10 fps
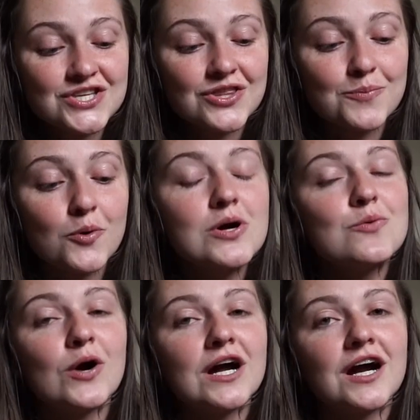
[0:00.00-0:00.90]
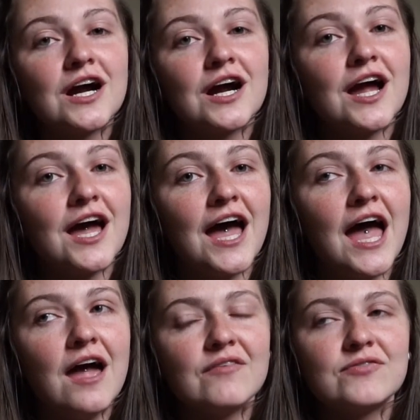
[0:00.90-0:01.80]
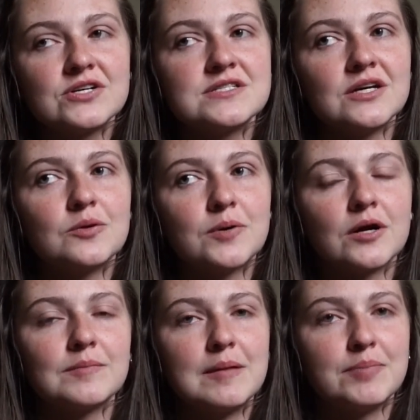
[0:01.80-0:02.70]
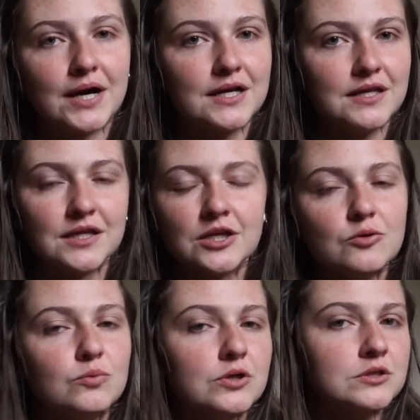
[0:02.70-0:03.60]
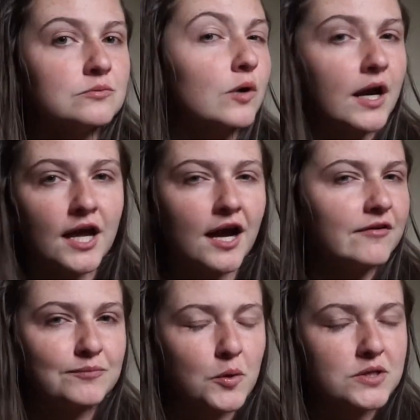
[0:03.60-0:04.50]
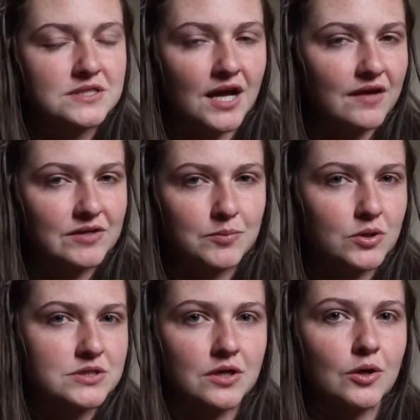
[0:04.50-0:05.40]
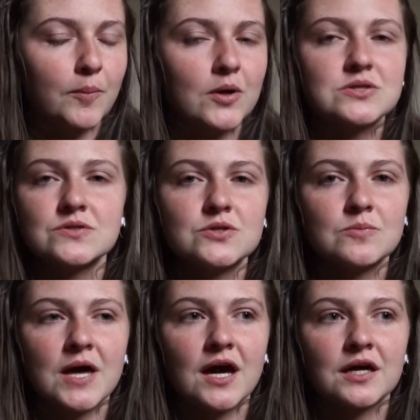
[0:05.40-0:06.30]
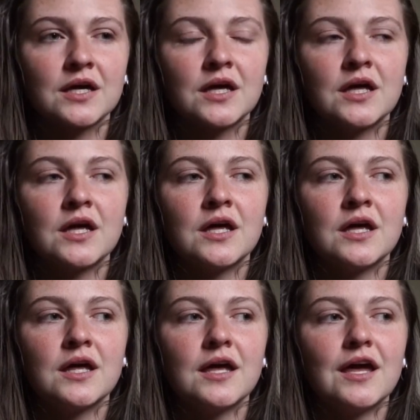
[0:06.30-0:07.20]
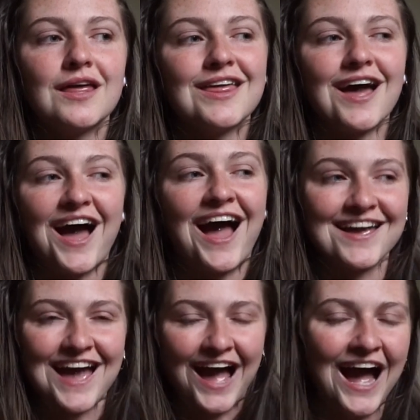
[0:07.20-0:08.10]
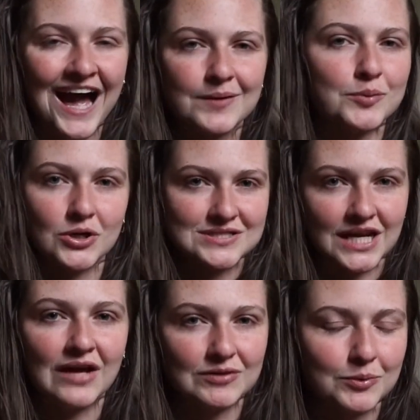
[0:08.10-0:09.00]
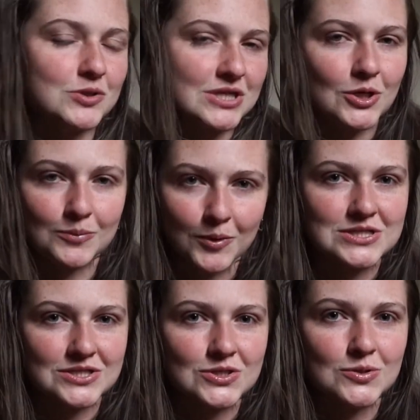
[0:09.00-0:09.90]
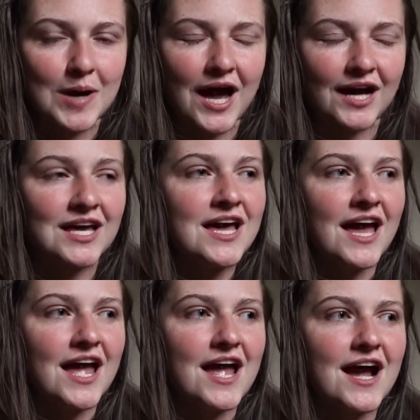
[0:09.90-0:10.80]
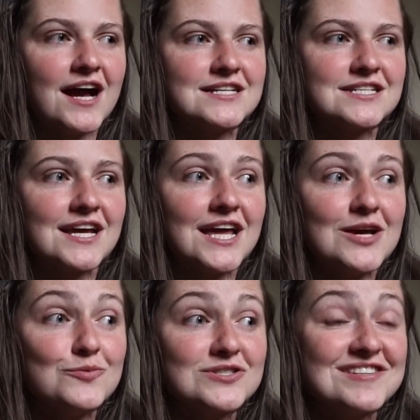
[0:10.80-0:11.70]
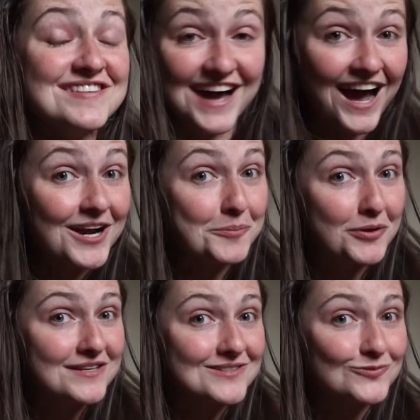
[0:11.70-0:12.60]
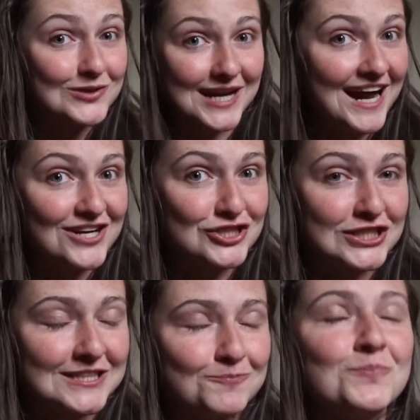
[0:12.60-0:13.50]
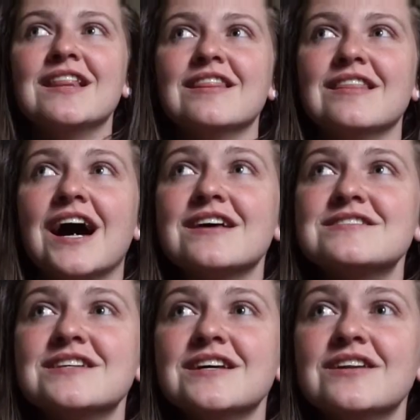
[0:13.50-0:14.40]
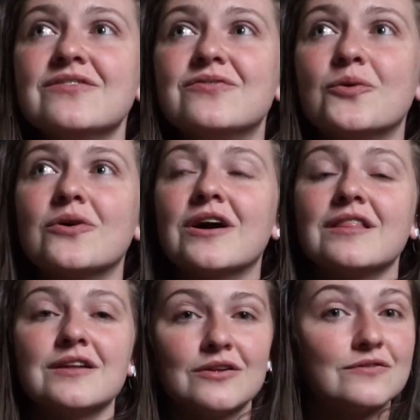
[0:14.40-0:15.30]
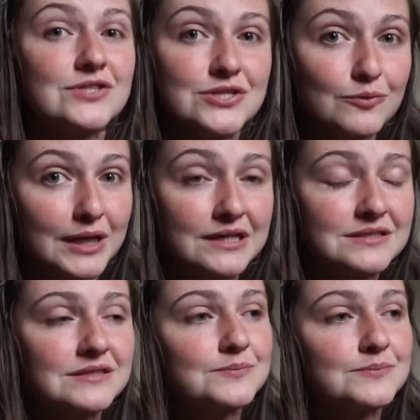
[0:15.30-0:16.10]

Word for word: to the point where every single part of my body that you wouldn't want to have poison ivy, poison oak, poison sumac, I had poison ivy, poison oak, poison sumac, and it was not a pleasant reaction. It lasted for a little over two weeks.